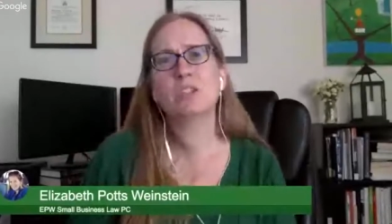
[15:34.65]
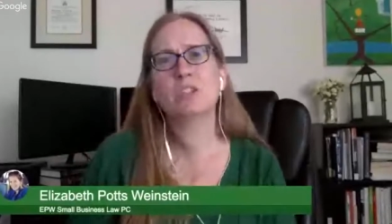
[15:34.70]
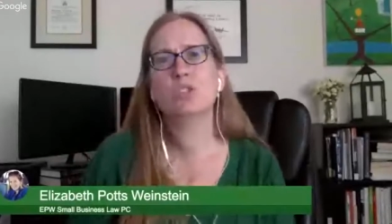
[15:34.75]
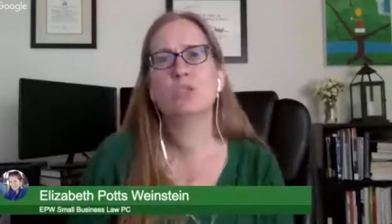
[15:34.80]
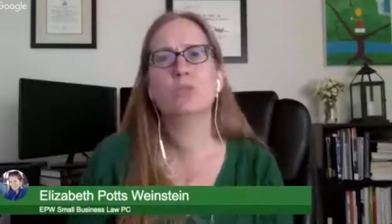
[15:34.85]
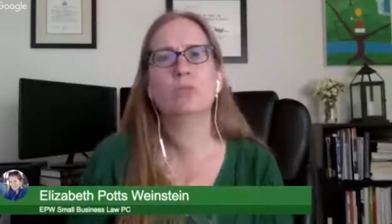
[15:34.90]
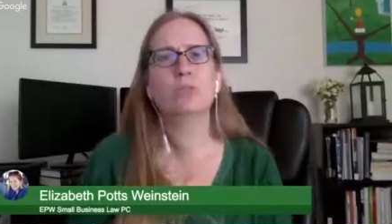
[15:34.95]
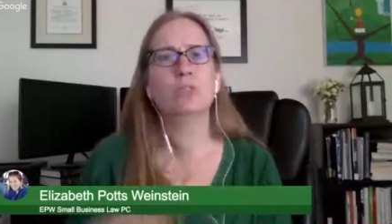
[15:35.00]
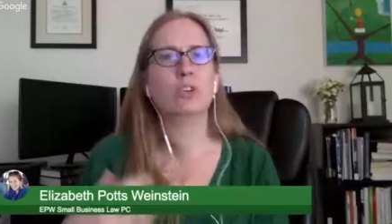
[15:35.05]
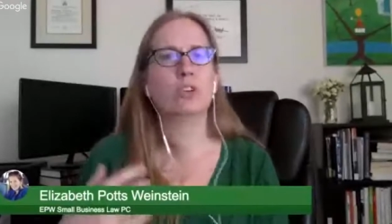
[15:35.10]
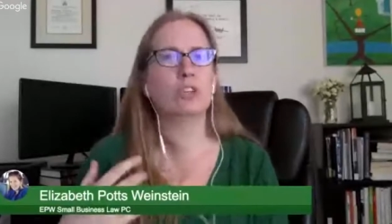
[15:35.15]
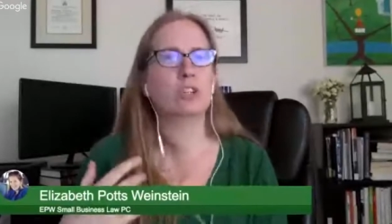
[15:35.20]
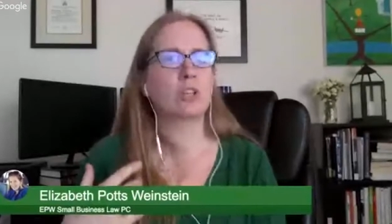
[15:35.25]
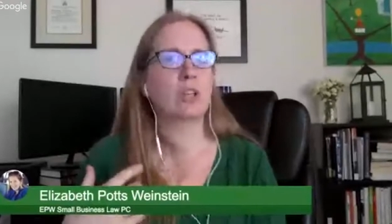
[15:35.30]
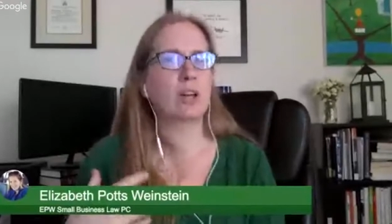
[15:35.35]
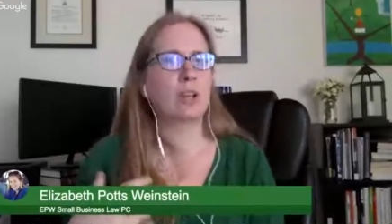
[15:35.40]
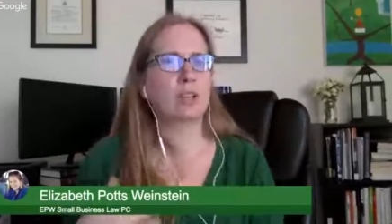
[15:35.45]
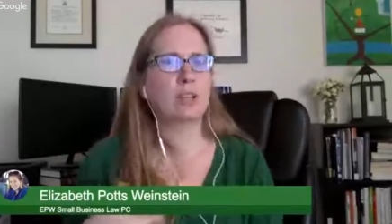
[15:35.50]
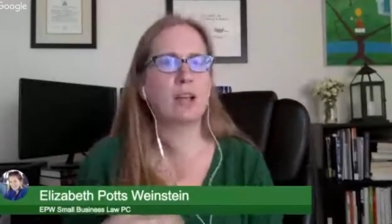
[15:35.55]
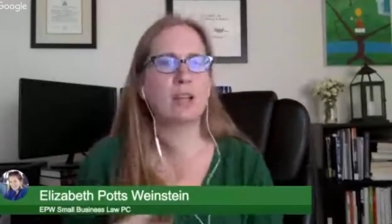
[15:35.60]
You've learned a
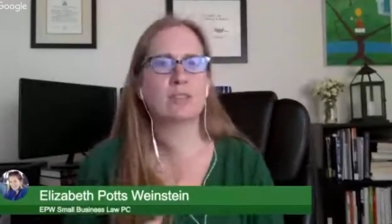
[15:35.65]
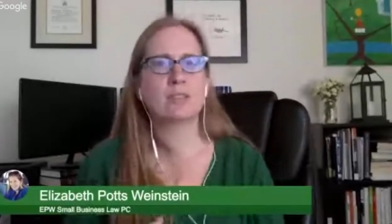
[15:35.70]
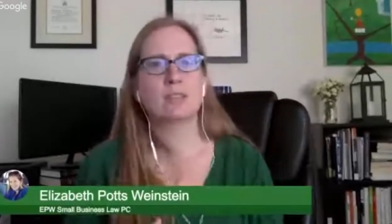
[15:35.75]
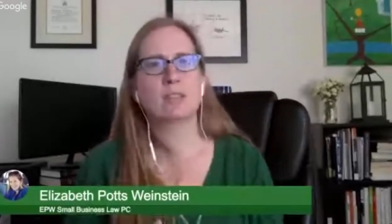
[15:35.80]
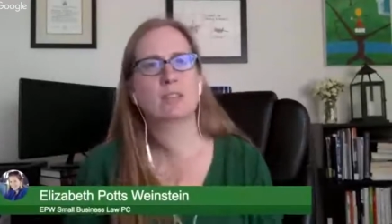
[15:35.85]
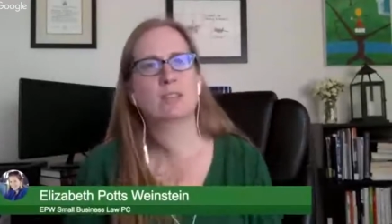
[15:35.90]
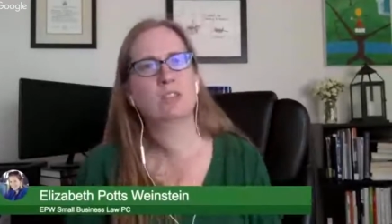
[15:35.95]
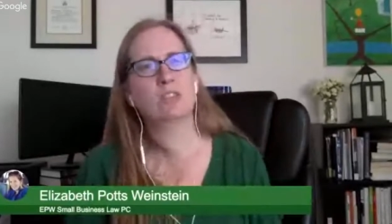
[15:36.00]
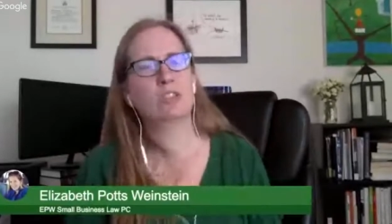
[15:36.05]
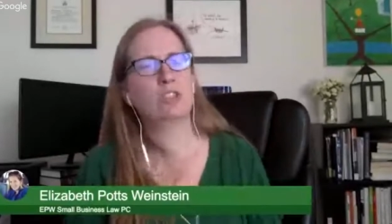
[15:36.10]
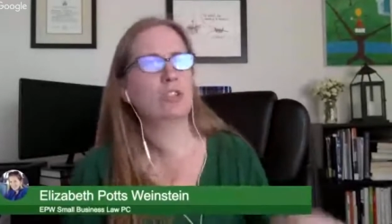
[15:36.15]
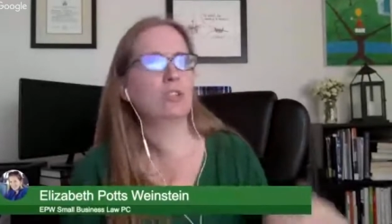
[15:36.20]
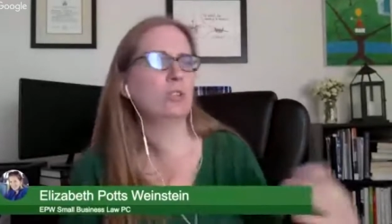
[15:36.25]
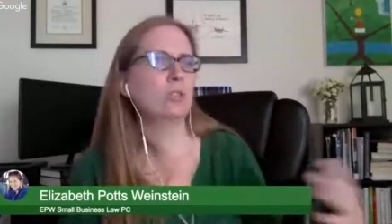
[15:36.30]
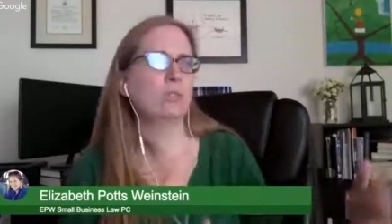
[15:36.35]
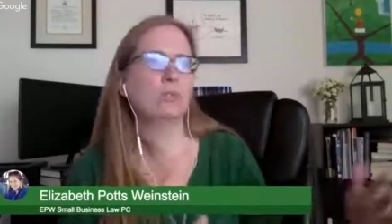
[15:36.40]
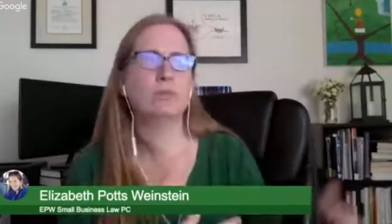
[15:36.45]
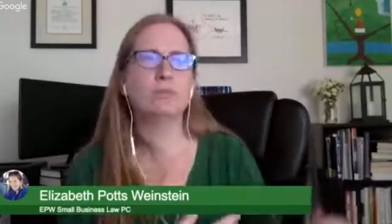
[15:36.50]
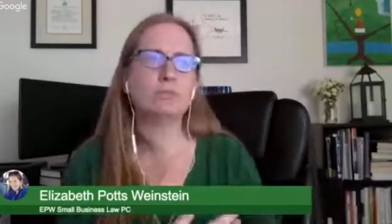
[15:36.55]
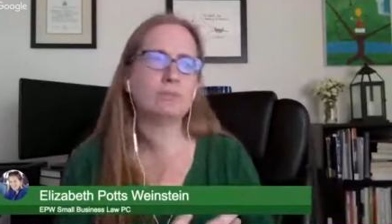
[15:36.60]
lot of lessons.
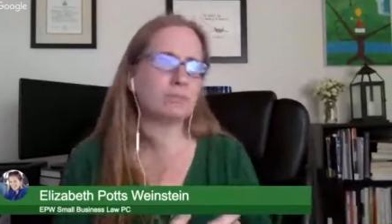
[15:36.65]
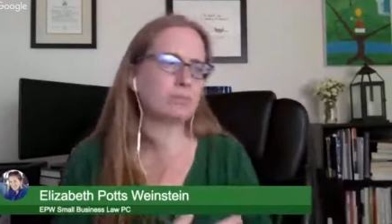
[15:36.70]
You've